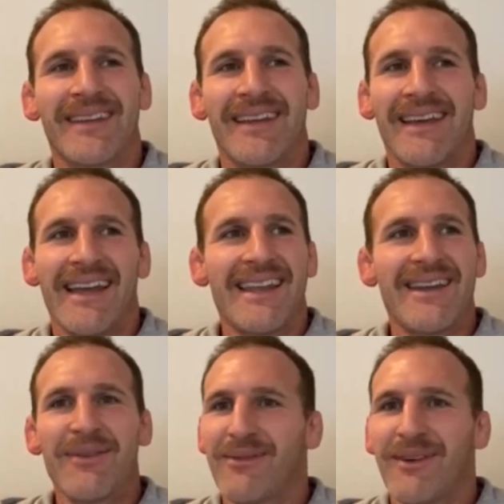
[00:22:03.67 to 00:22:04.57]

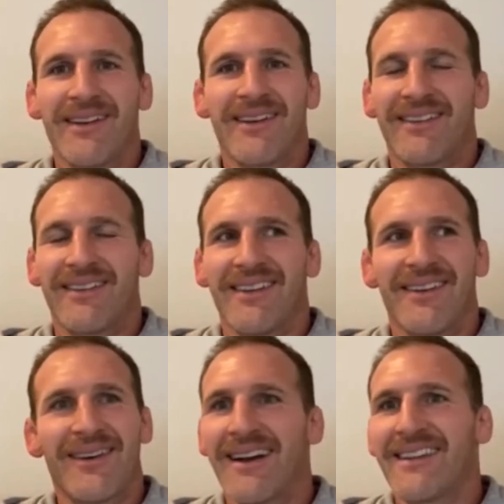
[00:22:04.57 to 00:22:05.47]
then we went
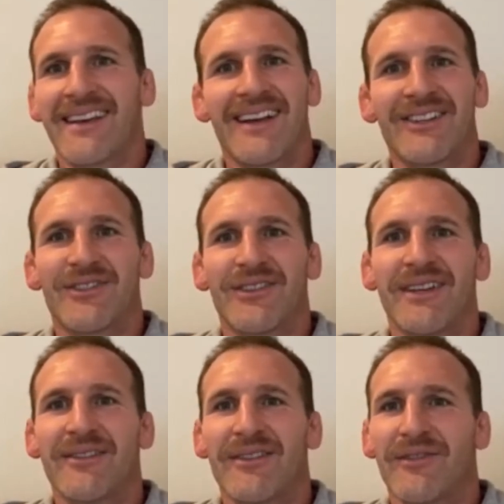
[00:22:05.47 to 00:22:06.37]
around the
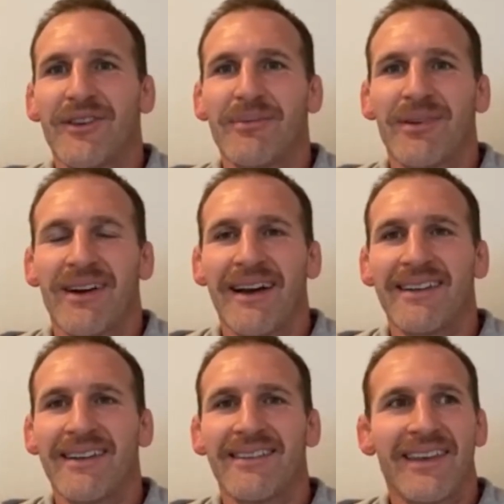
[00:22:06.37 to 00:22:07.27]
country with a few
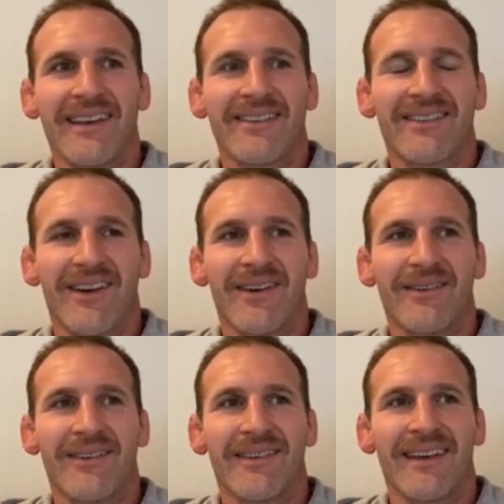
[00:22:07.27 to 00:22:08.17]
parades and things. So
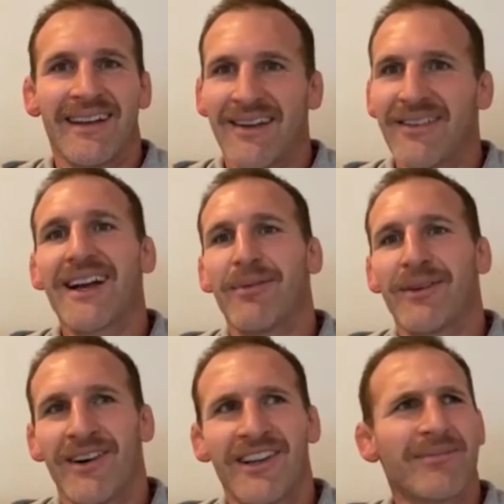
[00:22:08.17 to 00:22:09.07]
had another
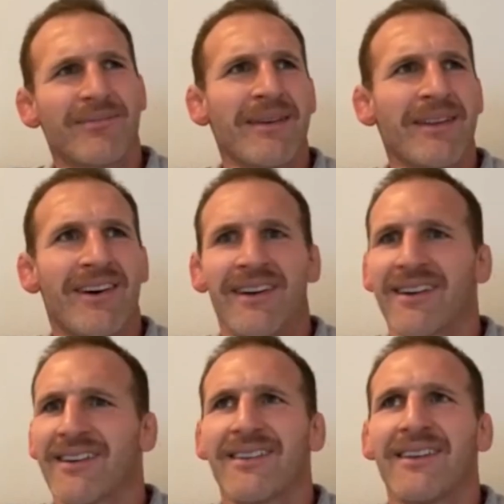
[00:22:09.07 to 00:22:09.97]
couple of nights, maybe a night
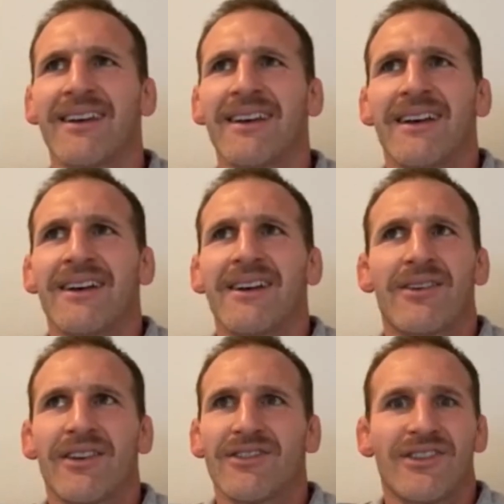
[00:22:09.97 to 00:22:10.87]
in
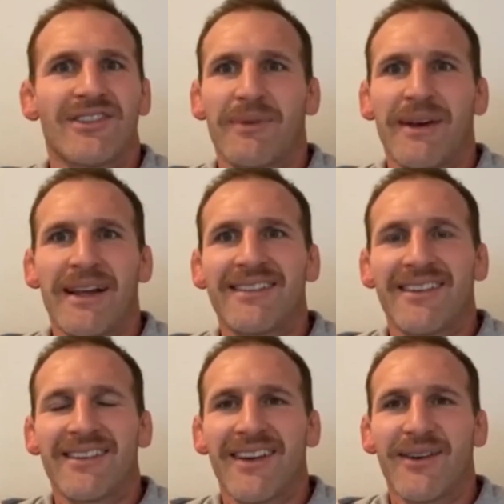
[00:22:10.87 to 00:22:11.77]
Christchurch and
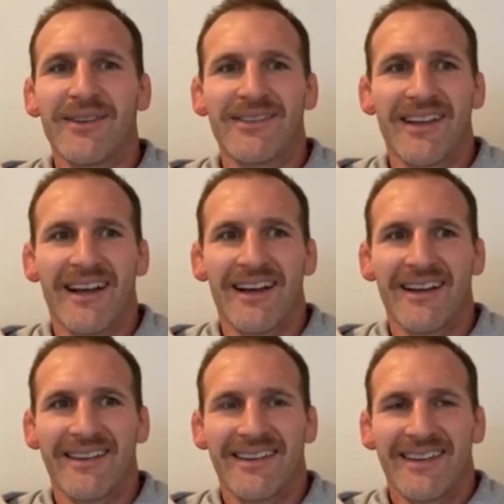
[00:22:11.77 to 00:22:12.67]
Wellington. So it was
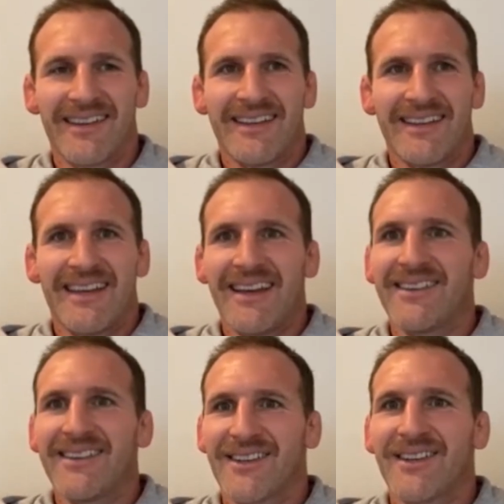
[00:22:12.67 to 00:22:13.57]
it
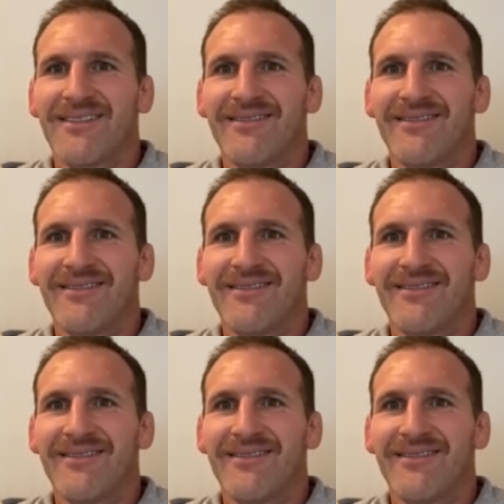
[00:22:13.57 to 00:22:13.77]
was a good